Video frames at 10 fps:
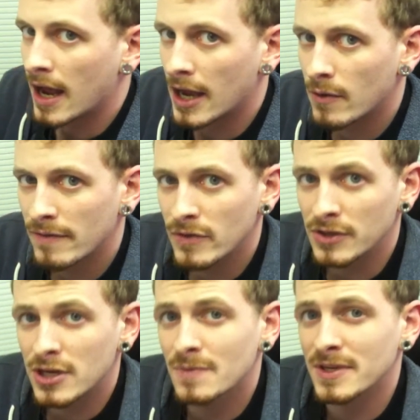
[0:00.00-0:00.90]
how do I view
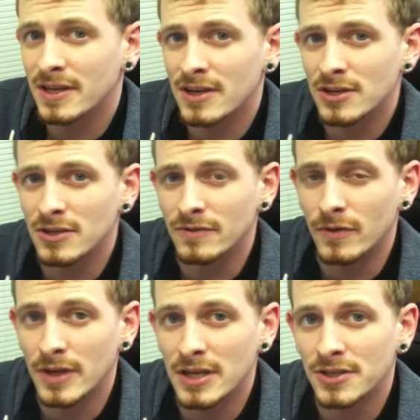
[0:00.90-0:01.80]
the terms and conditions
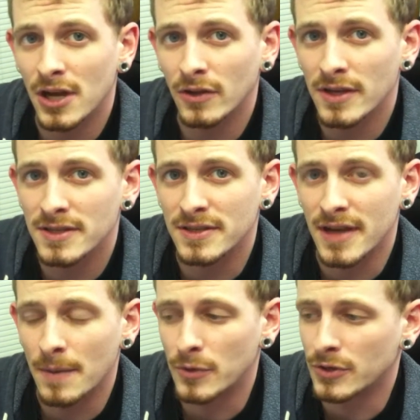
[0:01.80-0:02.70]
for each
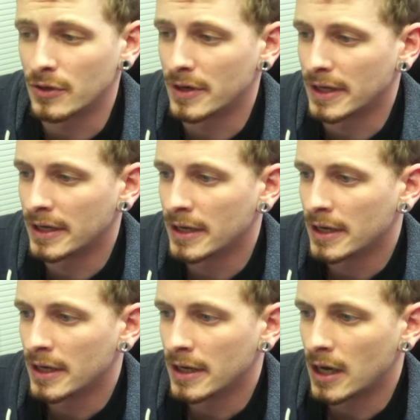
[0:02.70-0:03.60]
licensing opportunity?
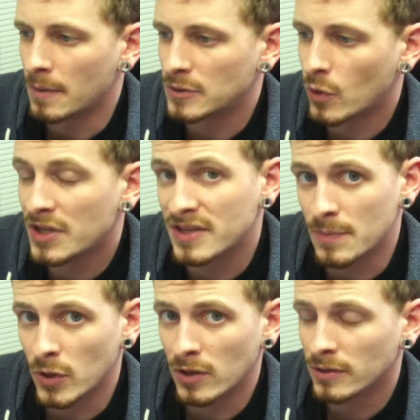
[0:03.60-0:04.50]
It's quite
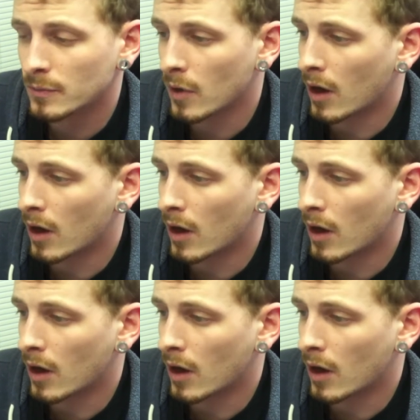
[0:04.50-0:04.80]
simple.